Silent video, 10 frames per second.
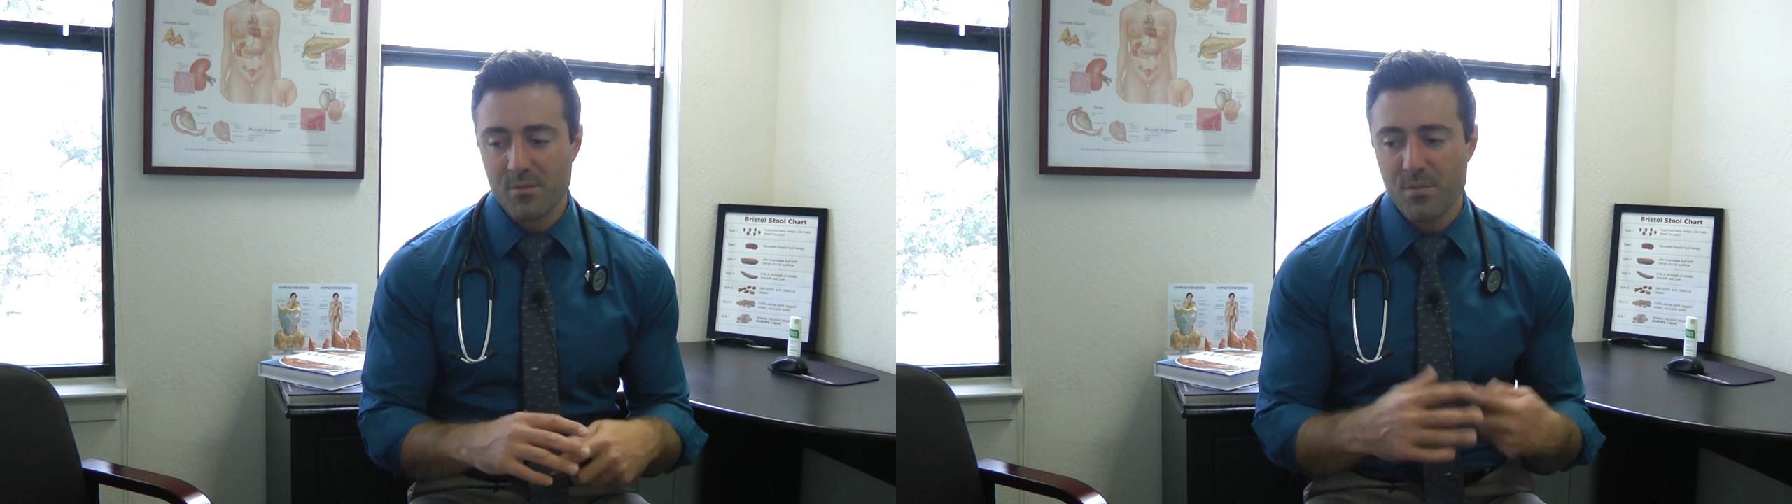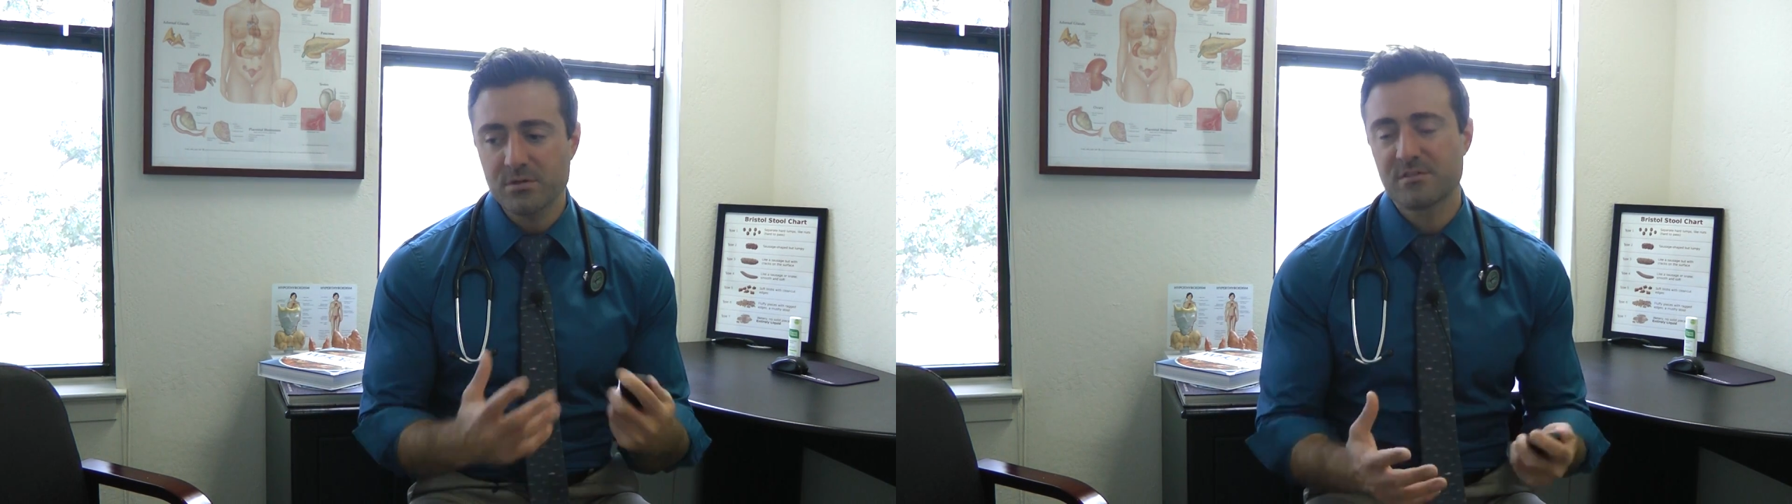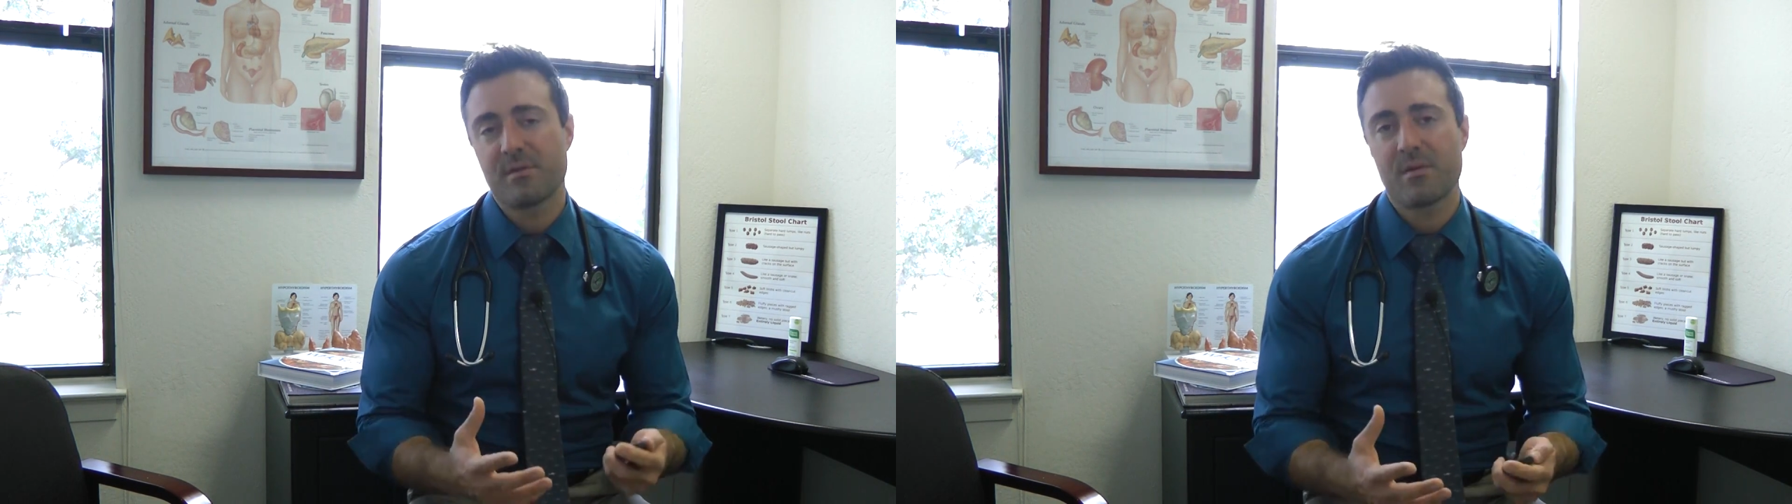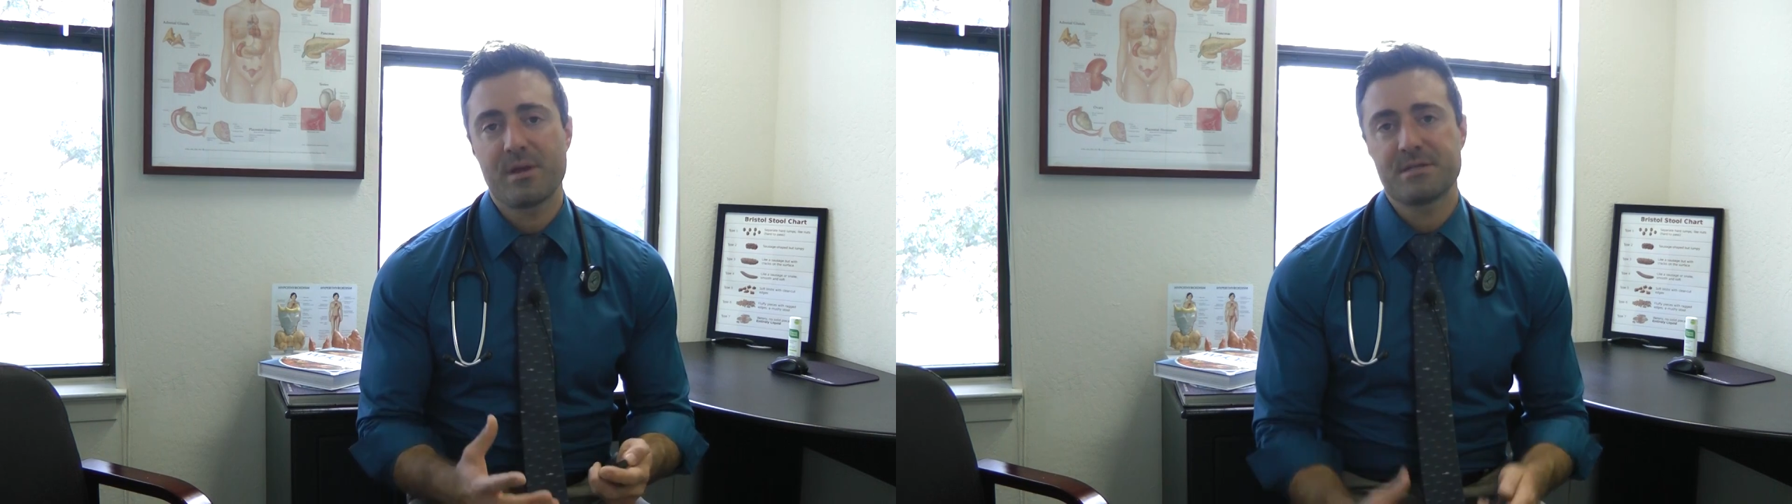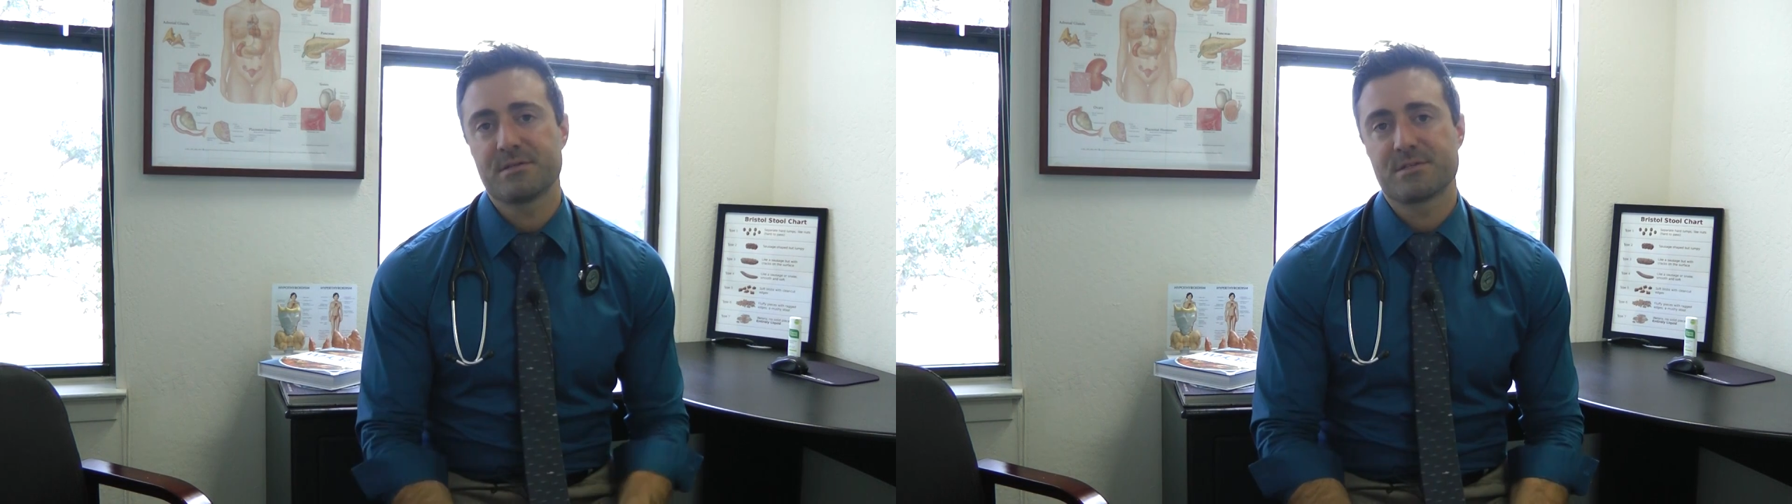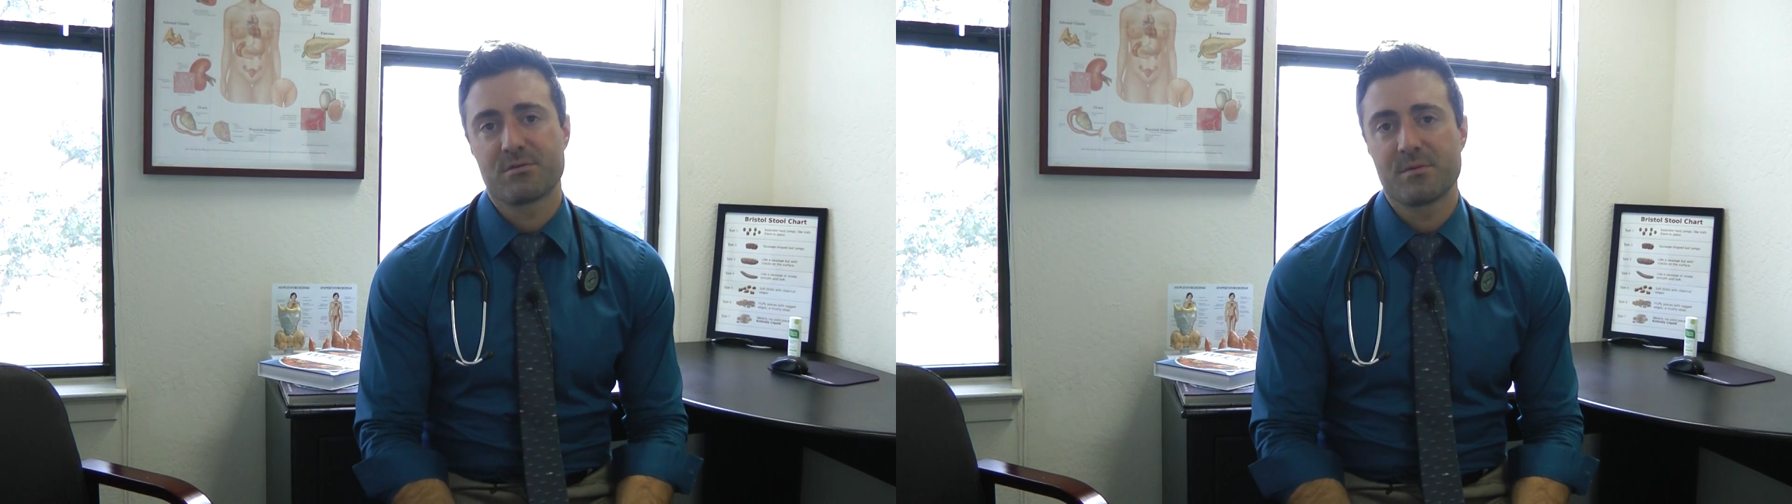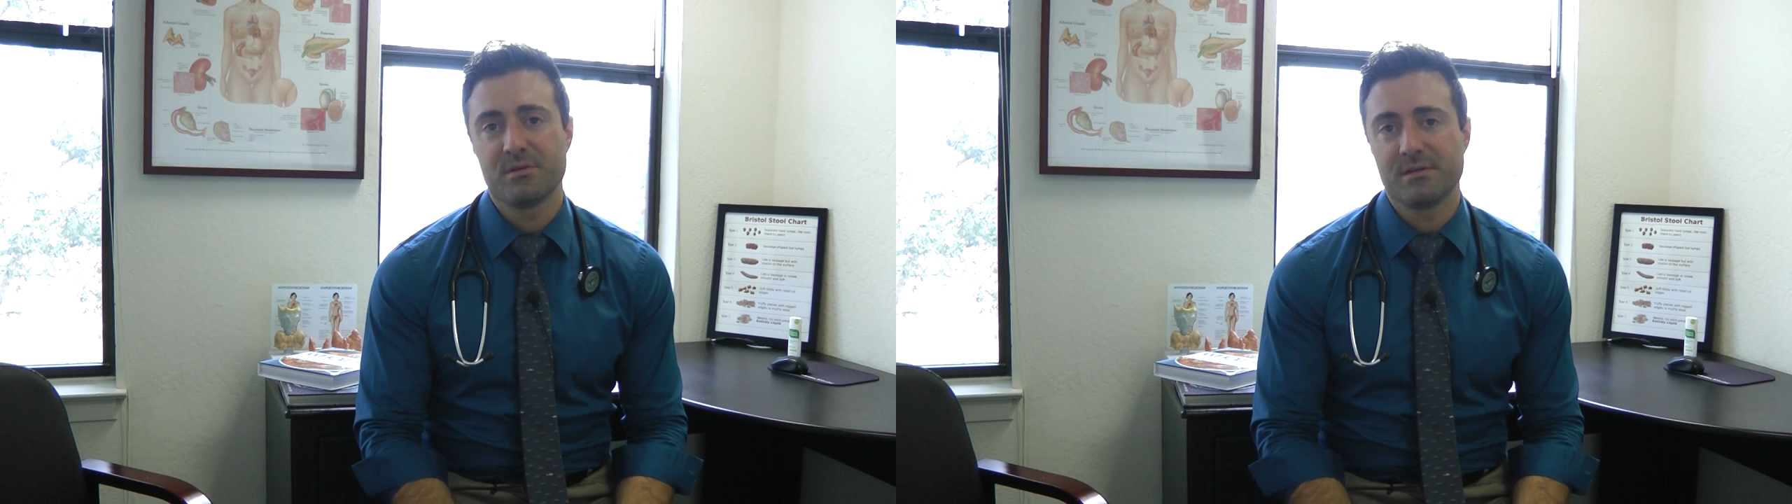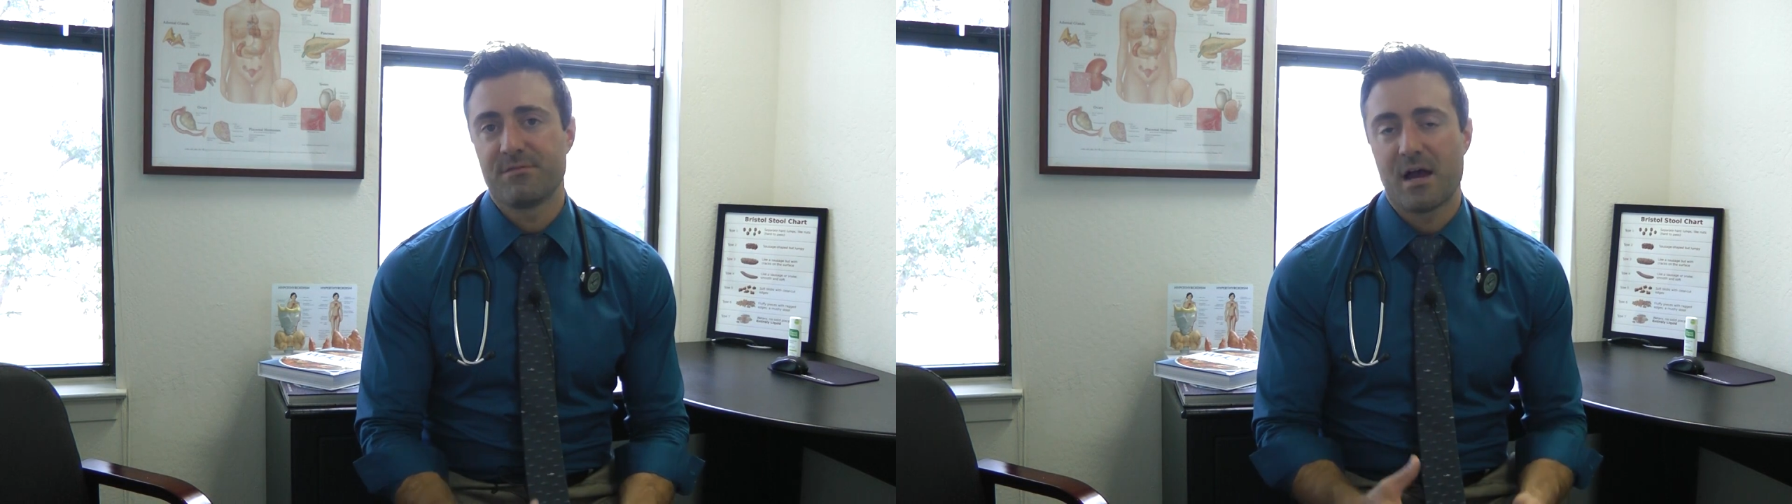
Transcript: most of my patients are able to eat